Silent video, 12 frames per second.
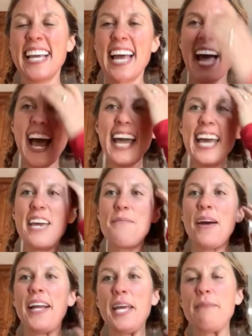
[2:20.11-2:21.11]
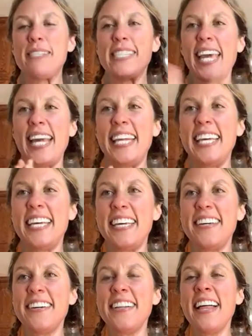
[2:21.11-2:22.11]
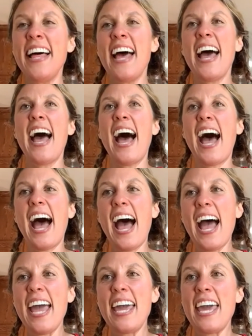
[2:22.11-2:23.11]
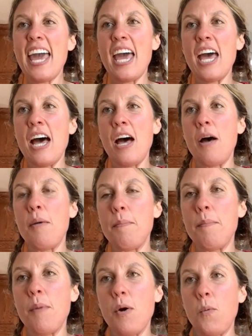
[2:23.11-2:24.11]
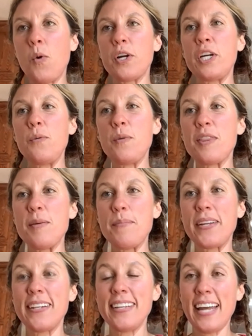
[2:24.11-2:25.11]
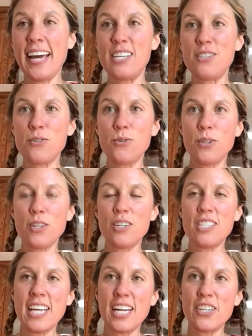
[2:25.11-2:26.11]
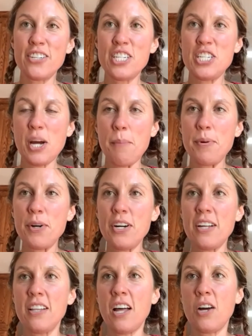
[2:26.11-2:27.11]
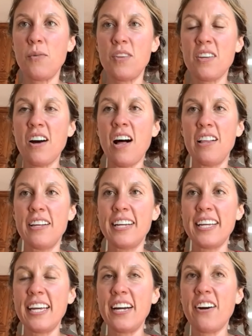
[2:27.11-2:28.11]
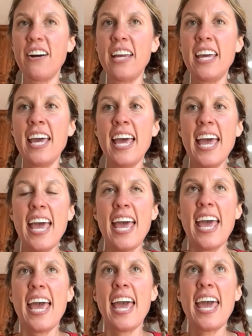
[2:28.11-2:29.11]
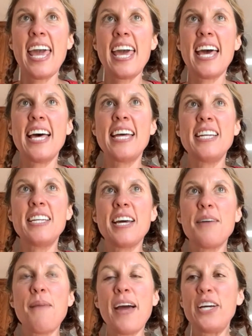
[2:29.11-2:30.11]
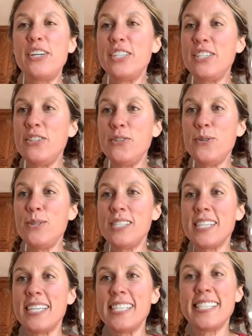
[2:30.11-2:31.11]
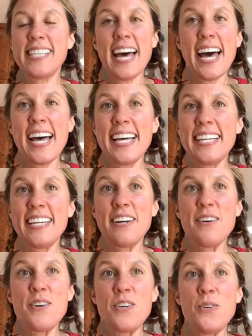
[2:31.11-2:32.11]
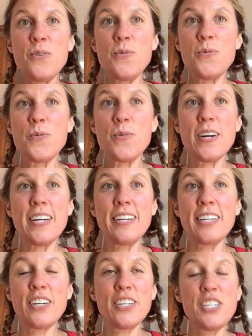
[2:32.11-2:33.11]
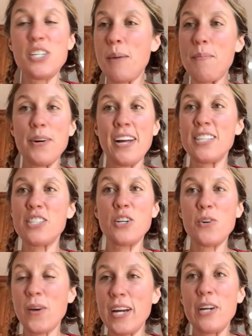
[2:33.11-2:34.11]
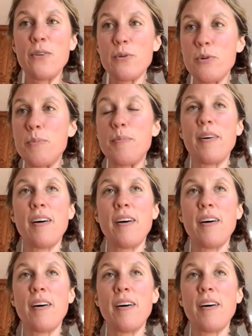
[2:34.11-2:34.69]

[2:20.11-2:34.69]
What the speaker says: Hi, my name is Katie Keel. I am working with the middle and high schoolers at Good Shepherd along with Colin and Carrie. And my good news is that Good Shepherd has a great group